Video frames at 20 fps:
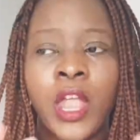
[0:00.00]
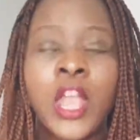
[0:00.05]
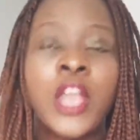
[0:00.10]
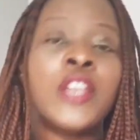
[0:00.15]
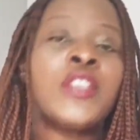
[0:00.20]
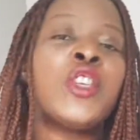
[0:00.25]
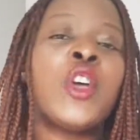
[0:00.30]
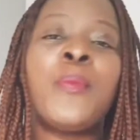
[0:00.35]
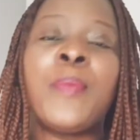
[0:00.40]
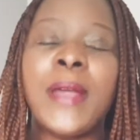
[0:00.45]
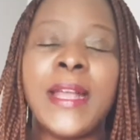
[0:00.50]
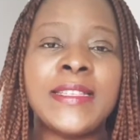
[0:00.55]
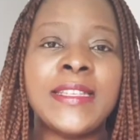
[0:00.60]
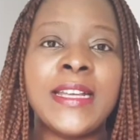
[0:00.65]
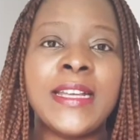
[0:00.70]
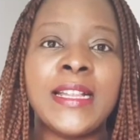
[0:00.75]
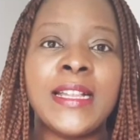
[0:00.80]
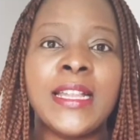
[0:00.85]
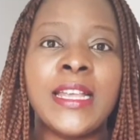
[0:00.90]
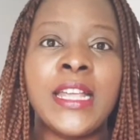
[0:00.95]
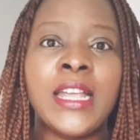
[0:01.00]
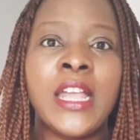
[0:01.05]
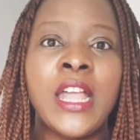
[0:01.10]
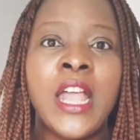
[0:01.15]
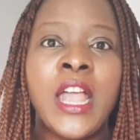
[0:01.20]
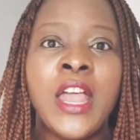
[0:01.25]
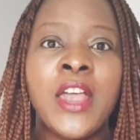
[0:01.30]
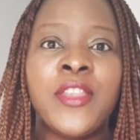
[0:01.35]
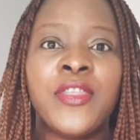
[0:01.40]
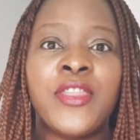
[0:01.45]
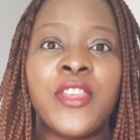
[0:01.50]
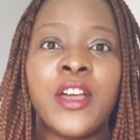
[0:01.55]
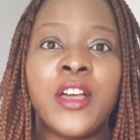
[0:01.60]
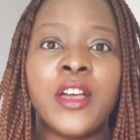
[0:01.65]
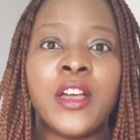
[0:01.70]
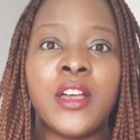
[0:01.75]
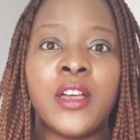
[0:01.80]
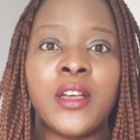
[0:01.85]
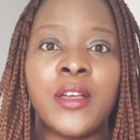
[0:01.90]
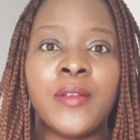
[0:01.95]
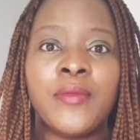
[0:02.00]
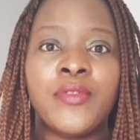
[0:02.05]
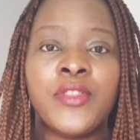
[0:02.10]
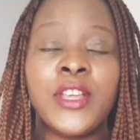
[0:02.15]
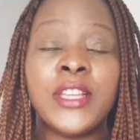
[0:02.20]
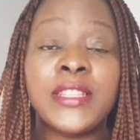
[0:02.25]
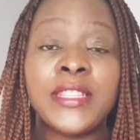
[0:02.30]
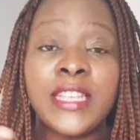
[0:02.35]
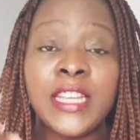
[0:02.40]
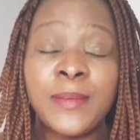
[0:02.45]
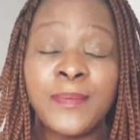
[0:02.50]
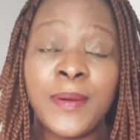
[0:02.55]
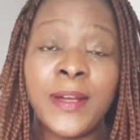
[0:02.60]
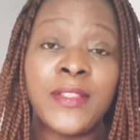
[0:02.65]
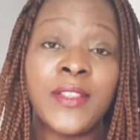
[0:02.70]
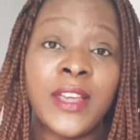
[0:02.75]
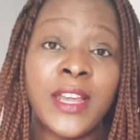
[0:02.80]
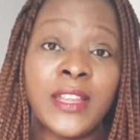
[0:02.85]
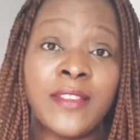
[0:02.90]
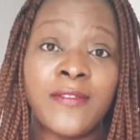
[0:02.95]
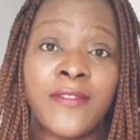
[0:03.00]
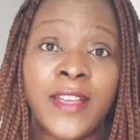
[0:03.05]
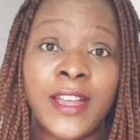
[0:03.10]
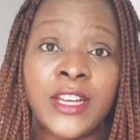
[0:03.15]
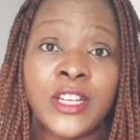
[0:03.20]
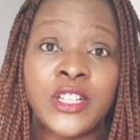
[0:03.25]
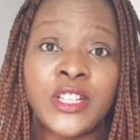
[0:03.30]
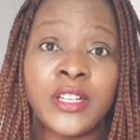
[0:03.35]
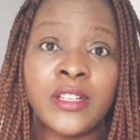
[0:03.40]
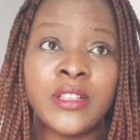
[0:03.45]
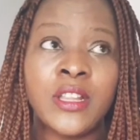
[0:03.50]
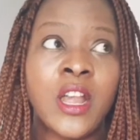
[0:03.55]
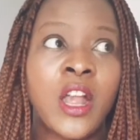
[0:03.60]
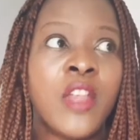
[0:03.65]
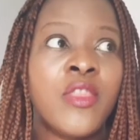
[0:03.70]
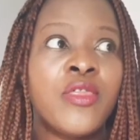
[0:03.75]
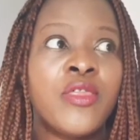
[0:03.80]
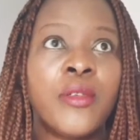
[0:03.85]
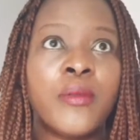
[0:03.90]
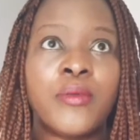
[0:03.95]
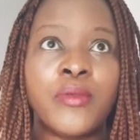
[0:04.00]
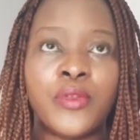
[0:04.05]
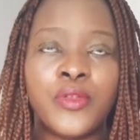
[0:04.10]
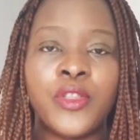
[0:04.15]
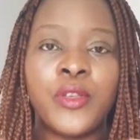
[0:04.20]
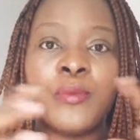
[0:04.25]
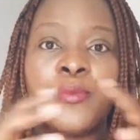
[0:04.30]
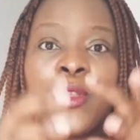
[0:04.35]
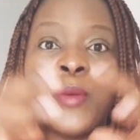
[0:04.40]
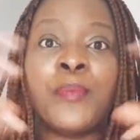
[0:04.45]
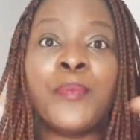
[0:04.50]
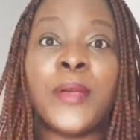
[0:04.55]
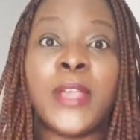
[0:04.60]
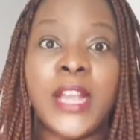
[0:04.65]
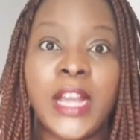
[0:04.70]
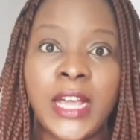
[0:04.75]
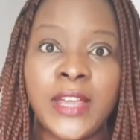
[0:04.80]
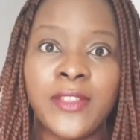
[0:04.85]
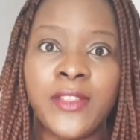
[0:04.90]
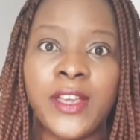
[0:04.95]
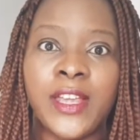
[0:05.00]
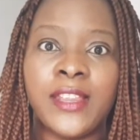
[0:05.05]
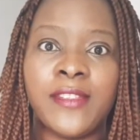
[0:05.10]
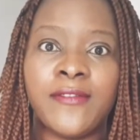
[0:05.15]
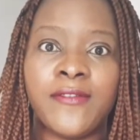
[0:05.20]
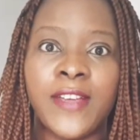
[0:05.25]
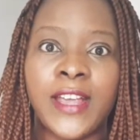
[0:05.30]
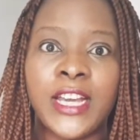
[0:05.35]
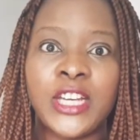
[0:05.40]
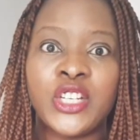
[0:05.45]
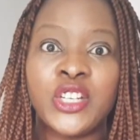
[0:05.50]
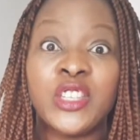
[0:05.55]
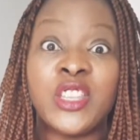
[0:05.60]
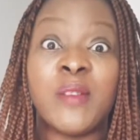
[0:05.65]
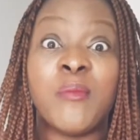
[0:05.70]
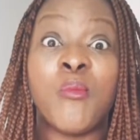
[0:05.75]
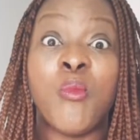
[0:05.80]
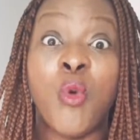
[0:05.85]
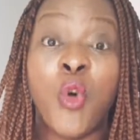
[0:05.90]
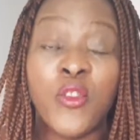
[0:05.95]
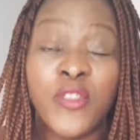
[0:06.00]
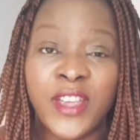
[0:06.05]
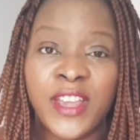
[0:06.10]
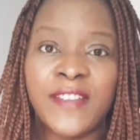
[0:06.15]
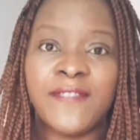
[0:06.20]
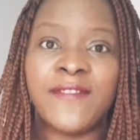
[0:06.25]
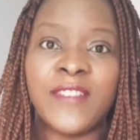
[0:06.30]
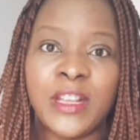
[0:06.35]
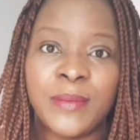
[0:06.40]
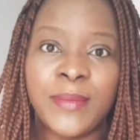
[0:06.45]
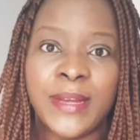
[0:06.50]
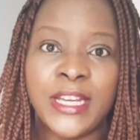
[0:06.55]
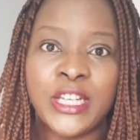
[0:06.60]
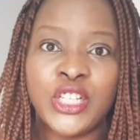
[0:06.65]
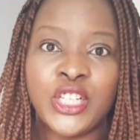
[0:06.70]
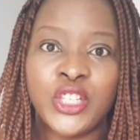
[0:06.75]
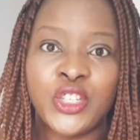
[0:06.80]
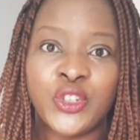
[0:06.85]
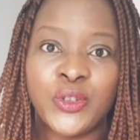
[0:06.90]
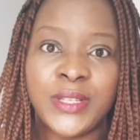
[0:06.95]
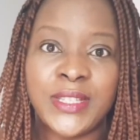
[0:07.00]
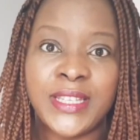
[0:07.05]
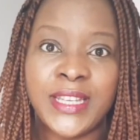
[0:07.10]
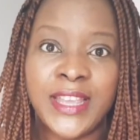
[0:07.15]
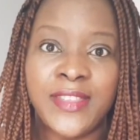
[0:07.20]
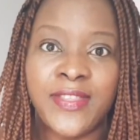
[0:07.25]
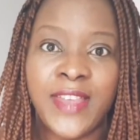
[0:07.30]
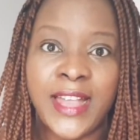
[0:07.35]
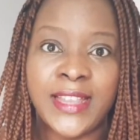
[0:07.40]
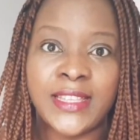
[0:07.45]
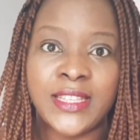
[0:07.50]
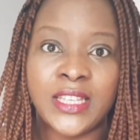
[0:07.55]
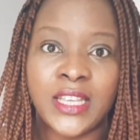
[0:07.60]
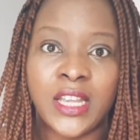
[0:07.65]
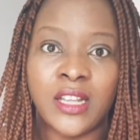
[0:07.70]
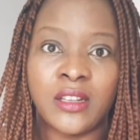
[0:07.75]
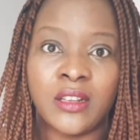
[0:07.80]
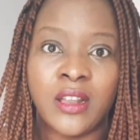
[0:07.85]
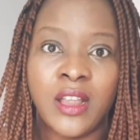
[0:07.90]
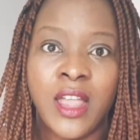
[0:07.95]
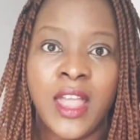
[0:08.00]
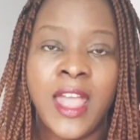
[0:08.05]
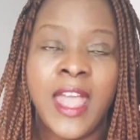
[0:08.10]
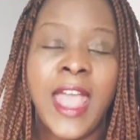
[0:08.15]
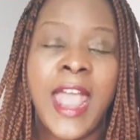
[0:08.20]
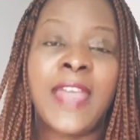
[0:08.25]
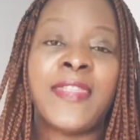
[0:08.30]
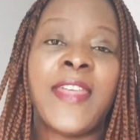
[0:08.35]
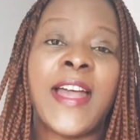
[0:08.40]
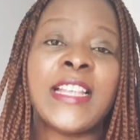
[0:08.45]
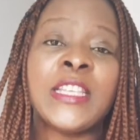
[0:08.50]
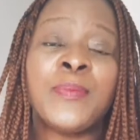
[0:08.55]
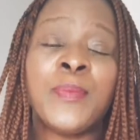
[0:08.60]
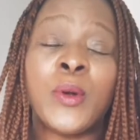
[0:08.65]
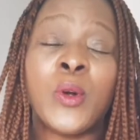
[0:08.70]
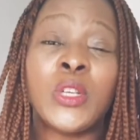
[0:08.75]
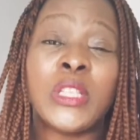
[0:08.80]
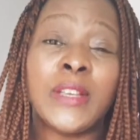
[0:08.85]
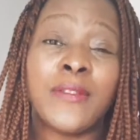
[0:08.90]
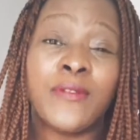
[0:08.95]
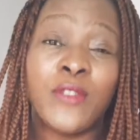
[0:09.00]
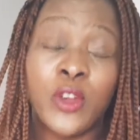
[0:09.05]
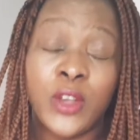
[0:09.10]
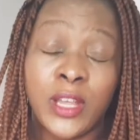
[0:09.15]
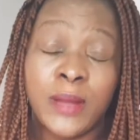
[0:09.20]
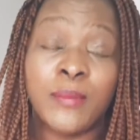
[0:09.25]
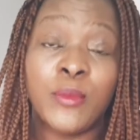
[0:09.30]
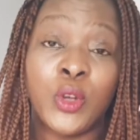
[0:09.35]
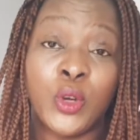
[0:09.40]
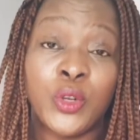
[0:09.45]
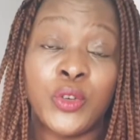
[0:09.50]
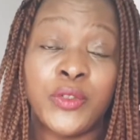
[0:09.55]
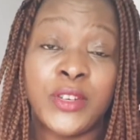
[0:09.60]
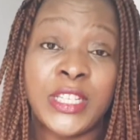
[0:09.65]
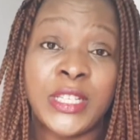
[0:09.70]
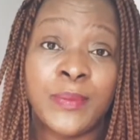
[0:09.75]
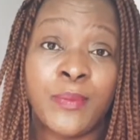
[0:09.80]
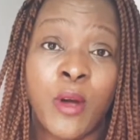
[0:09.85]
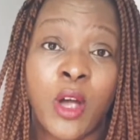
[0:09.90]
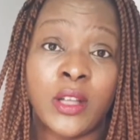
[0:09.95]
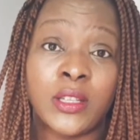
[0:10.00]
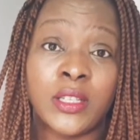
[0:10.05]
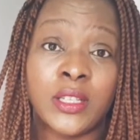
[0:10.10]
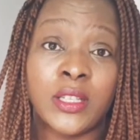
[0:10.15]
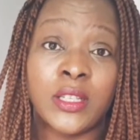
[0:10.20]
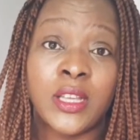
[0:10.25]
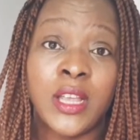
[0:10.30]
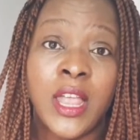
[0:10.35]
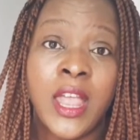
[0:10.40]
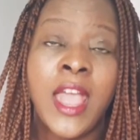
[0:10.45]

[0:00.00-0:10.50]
So basically, the deeper the infection, the bigger the infection, the more the inflammation you see in that skin. And that's because of your immune response.